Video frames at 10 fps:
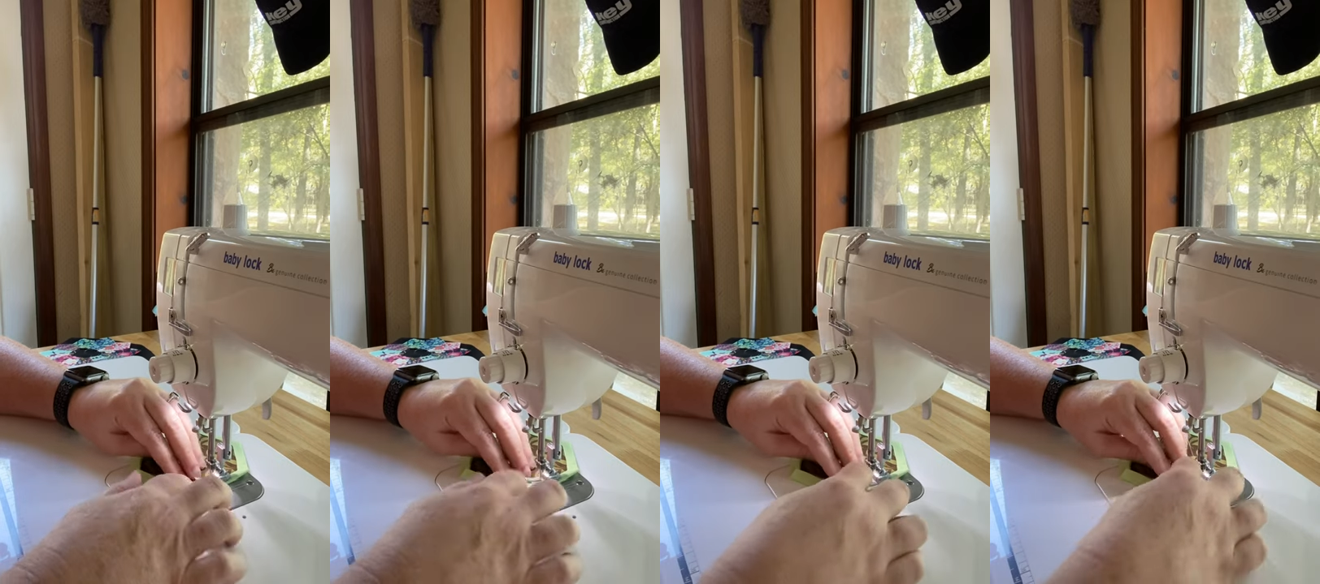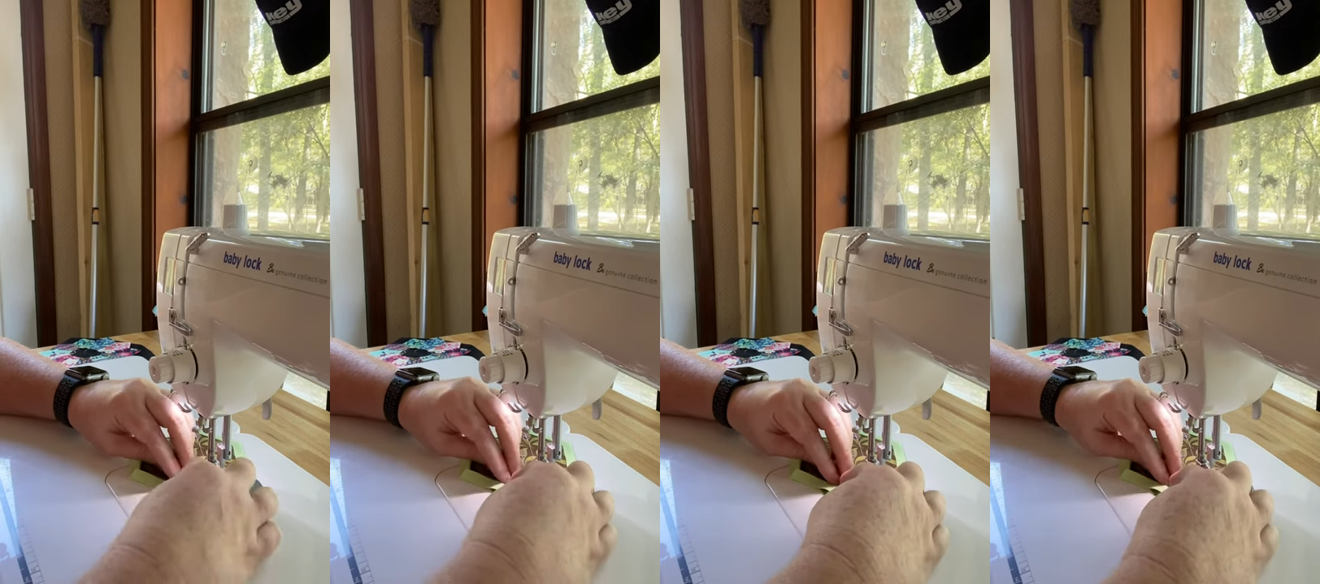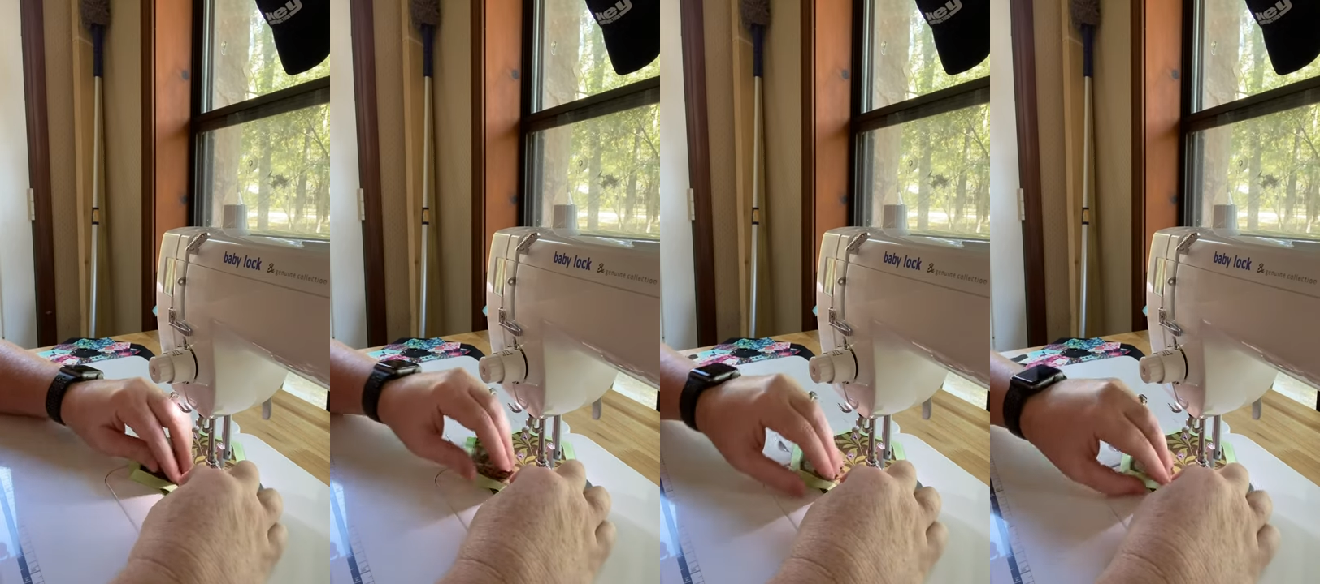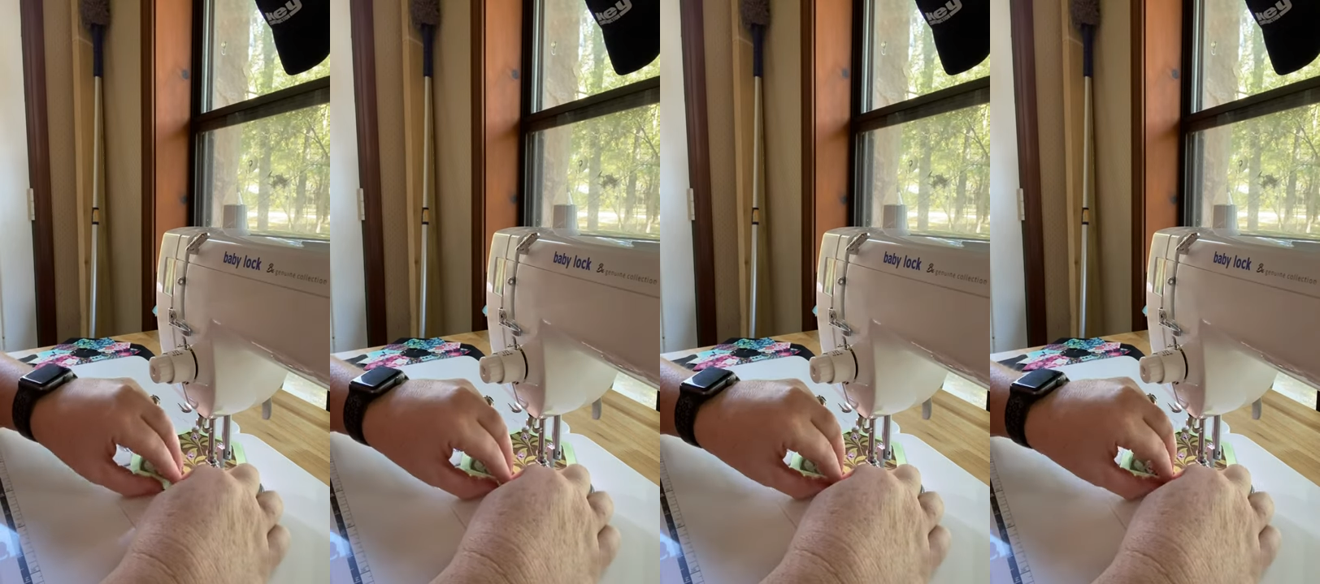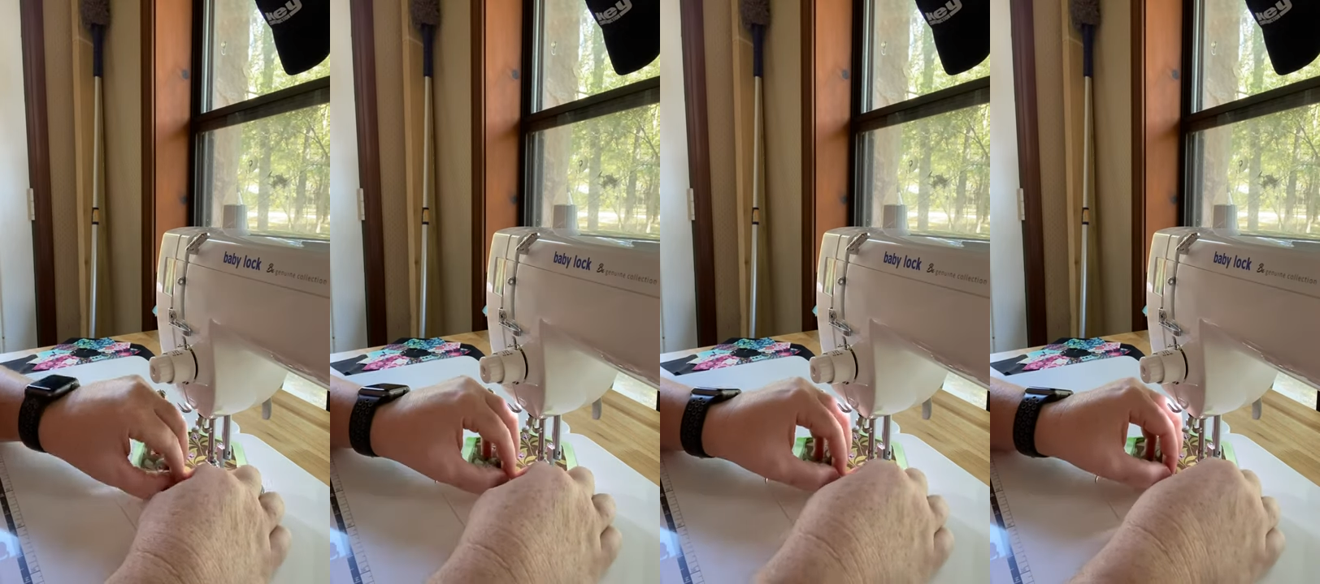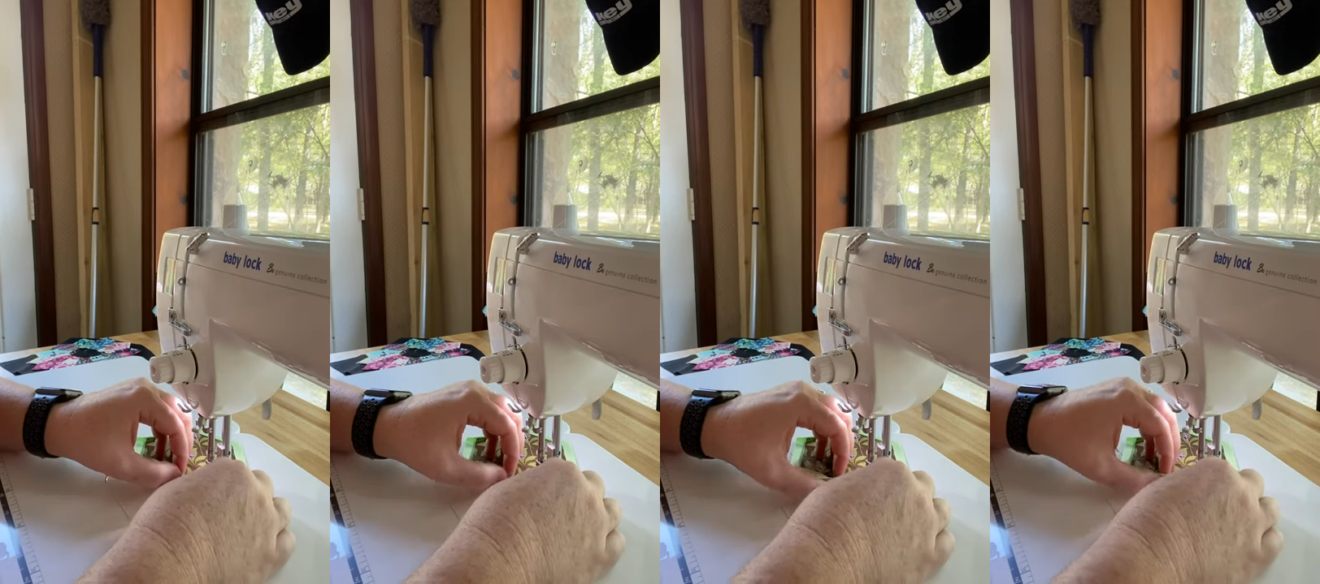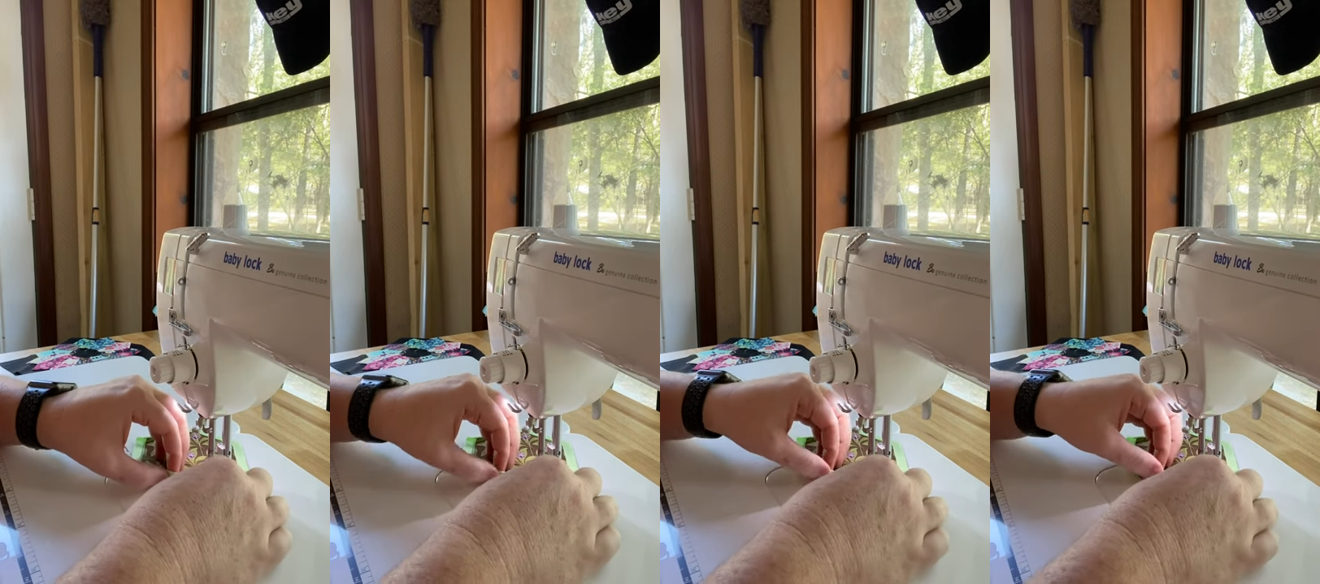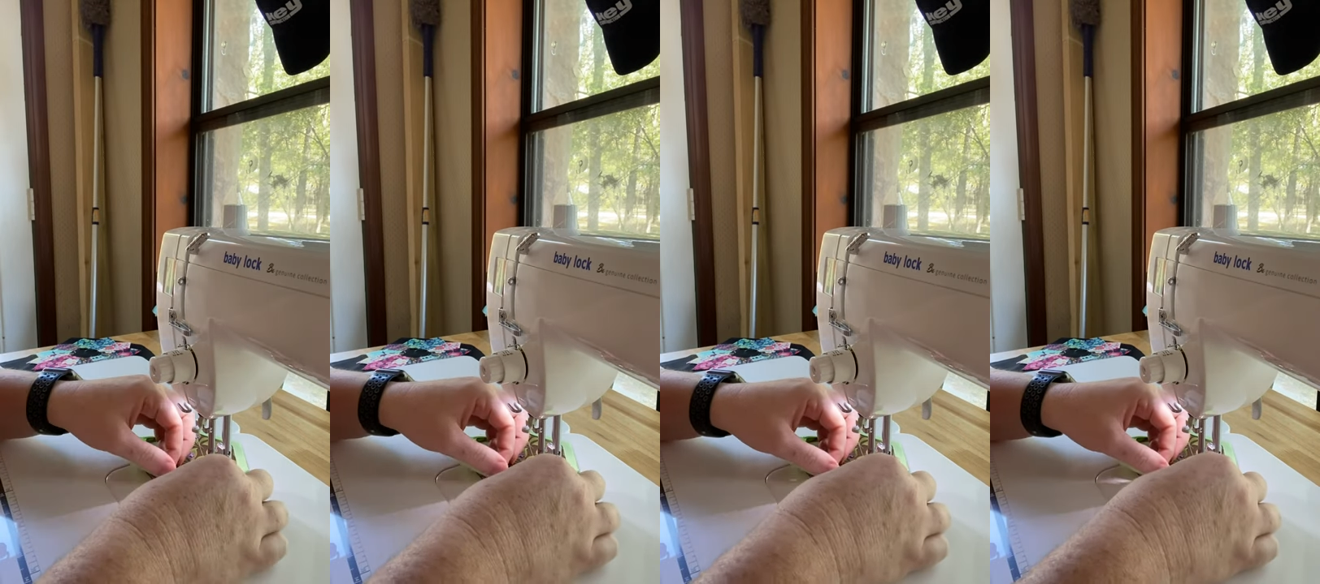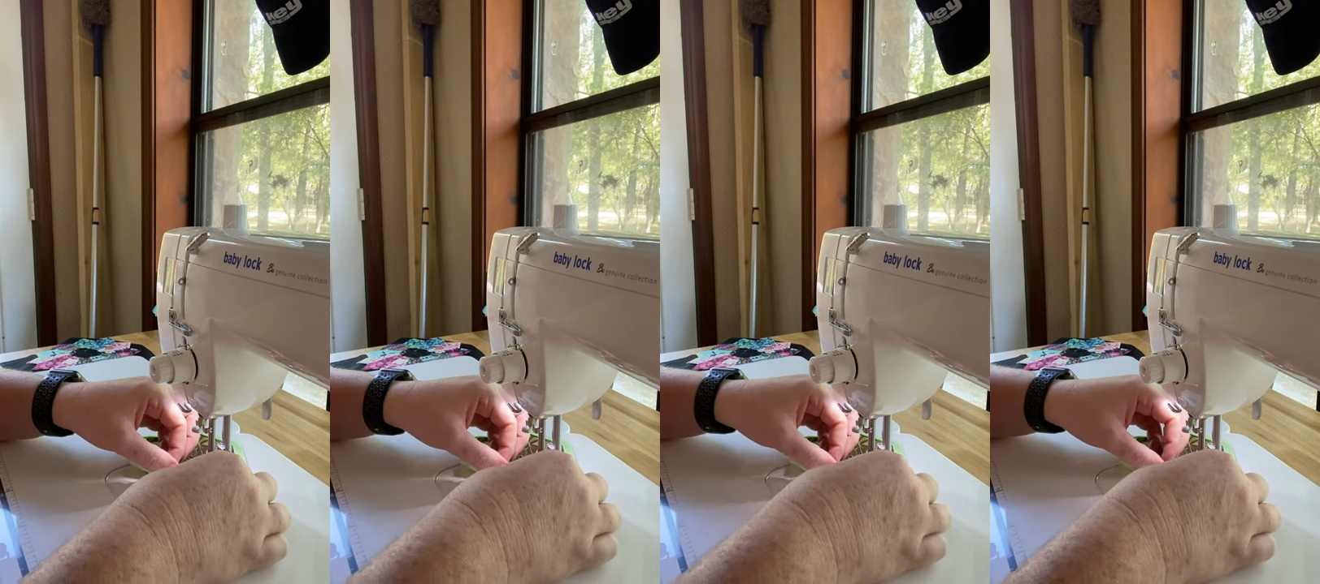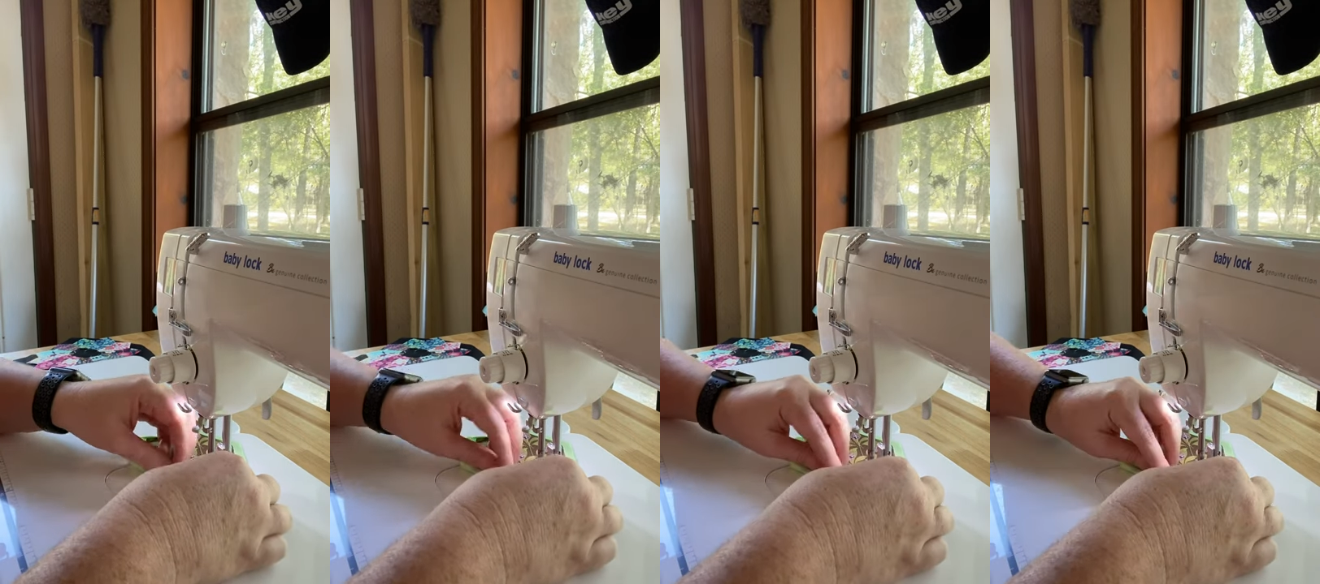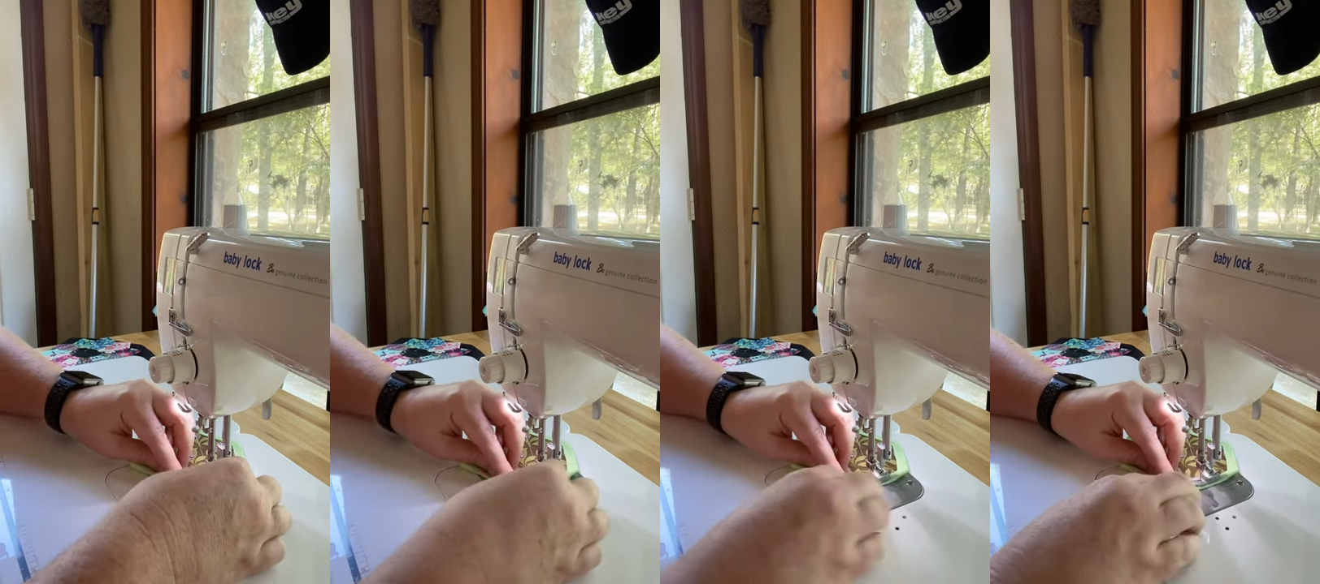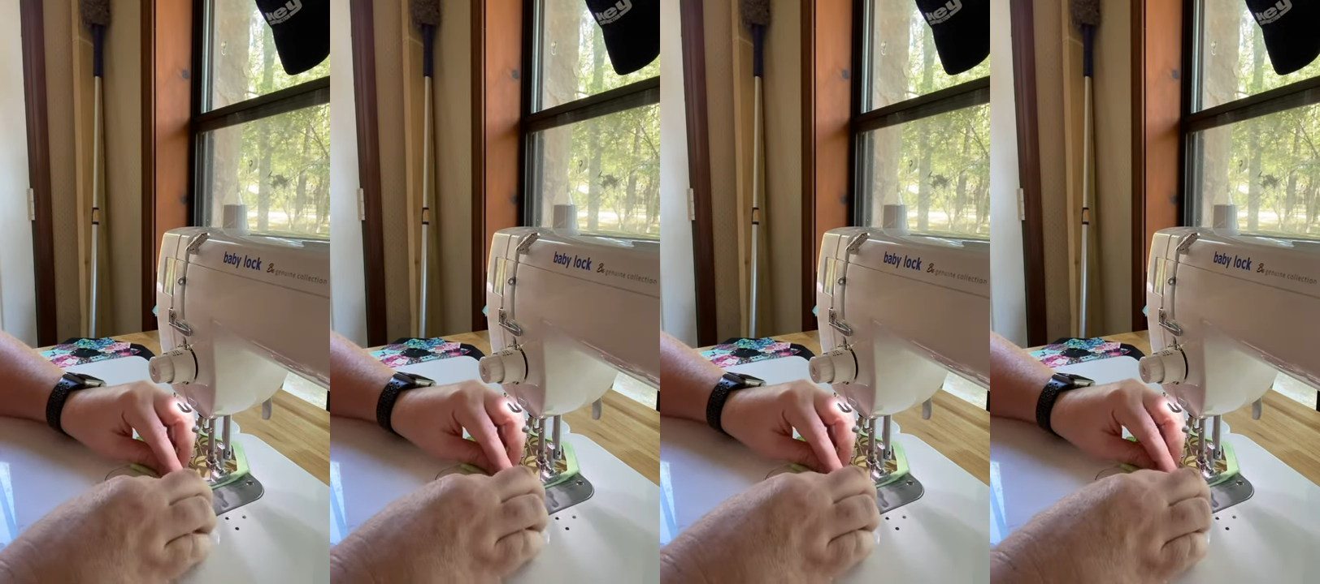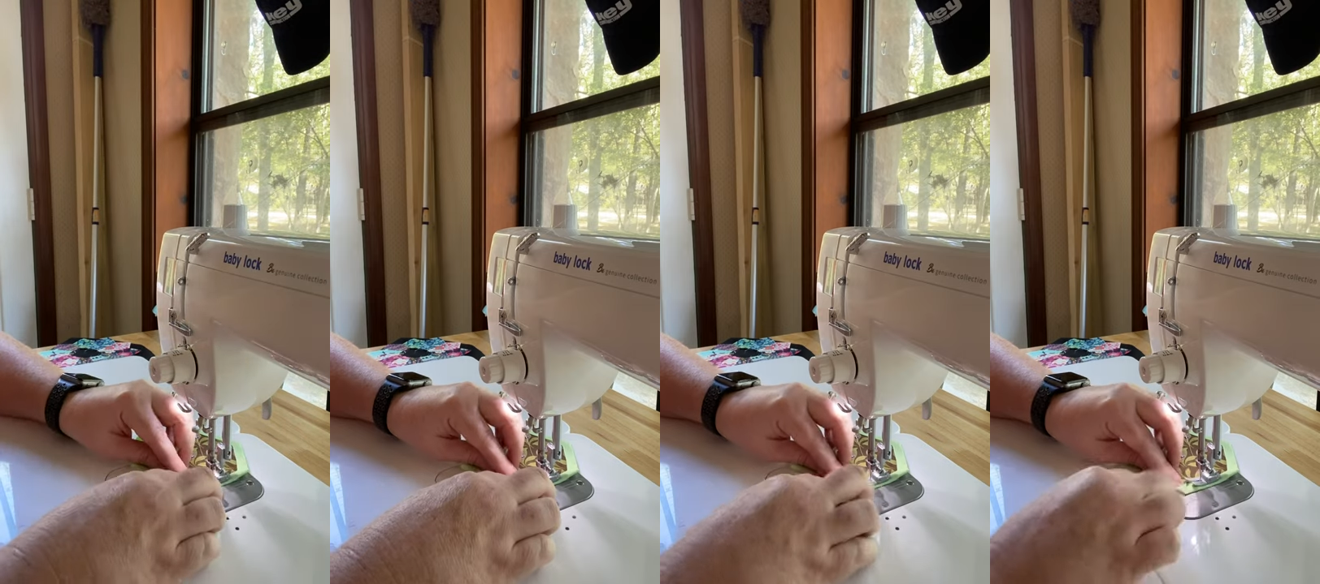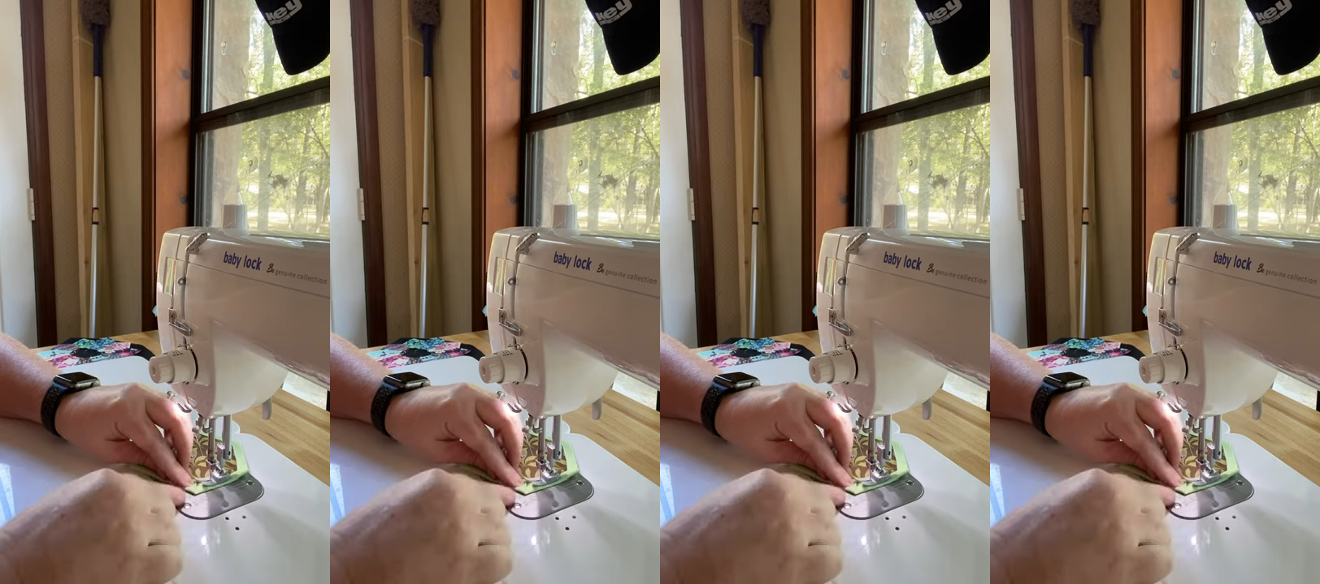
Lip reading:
No face is visible, so there are no lips to read.